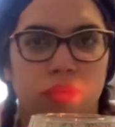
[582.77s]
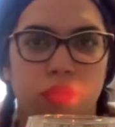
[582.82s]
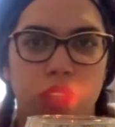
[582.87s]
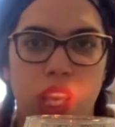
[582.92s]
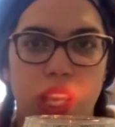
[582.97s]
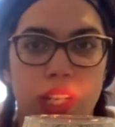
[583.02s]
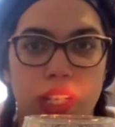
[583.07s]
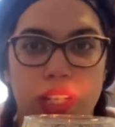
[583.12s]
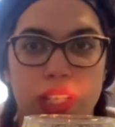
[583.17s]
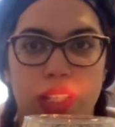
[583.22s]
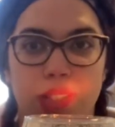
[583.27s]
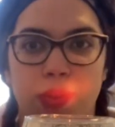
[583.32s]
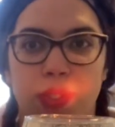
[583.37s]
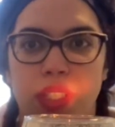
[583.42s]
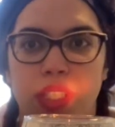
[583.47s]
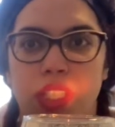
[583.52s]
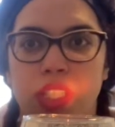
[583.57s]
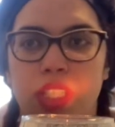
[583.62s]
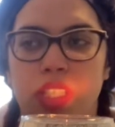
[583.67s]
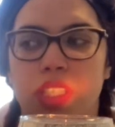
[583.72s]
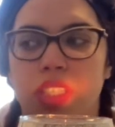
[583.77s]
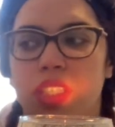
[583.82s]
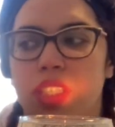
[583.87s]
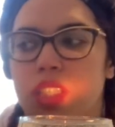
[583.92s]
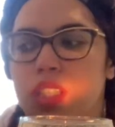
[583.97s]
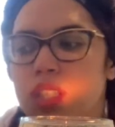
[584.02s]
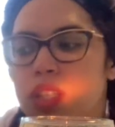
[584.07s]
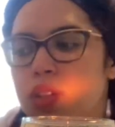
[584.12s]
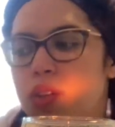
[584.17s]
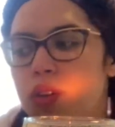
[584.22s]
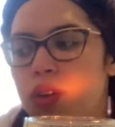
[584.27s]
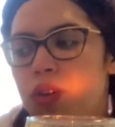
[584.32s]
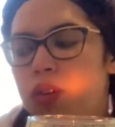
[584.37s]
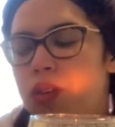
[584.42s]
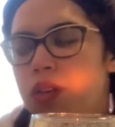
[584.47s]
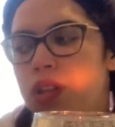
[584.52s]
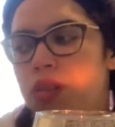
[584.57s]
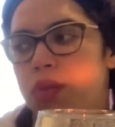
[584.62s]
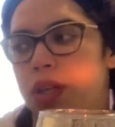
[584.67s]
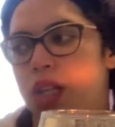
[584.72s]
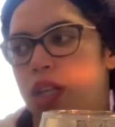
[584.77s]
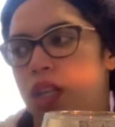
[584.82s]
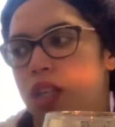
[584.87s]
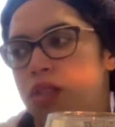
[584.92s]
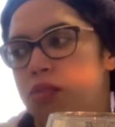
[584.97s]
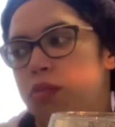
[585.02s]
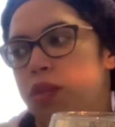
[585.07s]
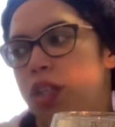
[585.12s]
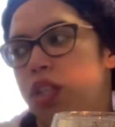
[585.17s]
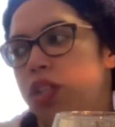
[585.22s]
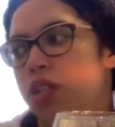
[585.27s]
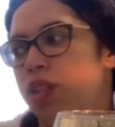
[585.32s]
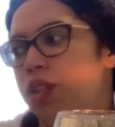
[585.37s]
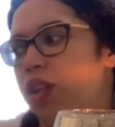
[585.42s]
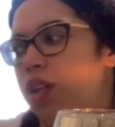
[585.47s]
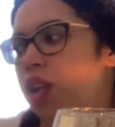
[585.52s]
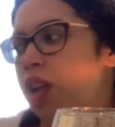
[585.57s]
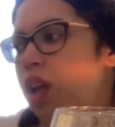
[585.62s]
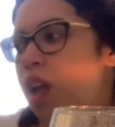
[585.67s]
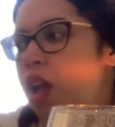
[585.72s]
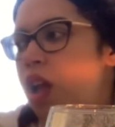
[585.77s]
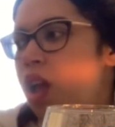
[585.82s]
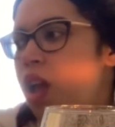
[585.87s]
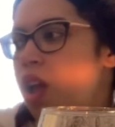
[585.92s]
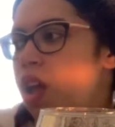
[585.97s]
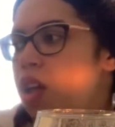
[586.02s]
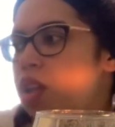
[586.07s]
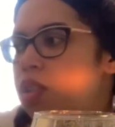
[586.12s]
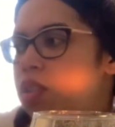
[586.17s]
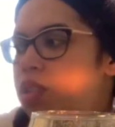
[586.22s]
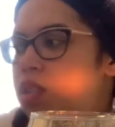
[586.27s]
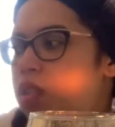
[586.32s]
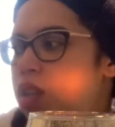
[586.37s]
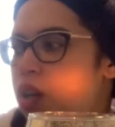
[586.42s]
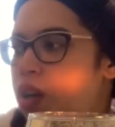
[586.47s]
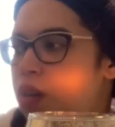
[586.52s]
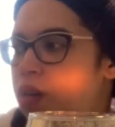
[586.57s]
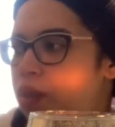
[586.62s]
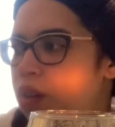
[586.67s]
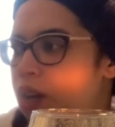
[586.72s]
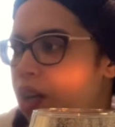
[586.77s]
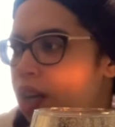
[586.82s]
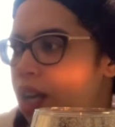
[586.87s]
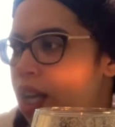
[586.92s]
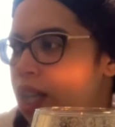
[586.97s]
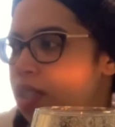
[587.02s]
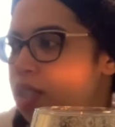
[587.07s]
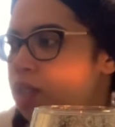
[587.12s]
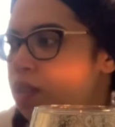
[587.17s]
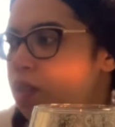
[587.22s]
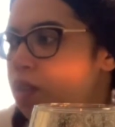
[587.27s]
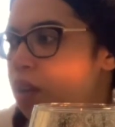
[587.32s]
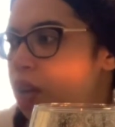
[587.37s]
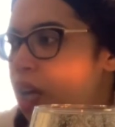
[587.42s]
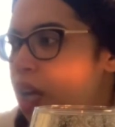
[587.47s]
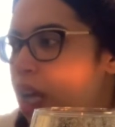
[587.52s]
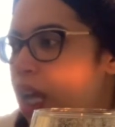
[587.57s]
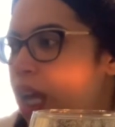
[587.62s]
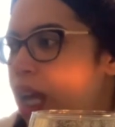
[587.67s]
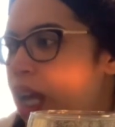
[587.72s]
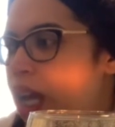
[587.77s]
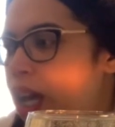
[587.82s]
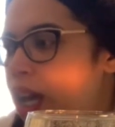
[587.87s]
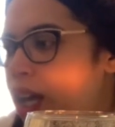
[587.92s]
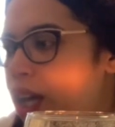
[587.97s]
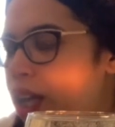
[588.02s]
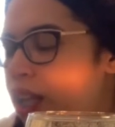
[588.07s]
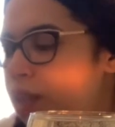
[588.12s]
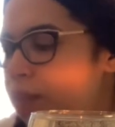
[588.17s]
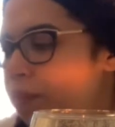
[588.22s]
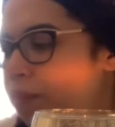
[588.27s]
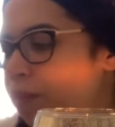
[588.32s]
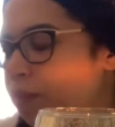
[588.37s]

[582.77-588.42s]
And it is what it is. And you don't owe anybody an explanation. So let's go ahead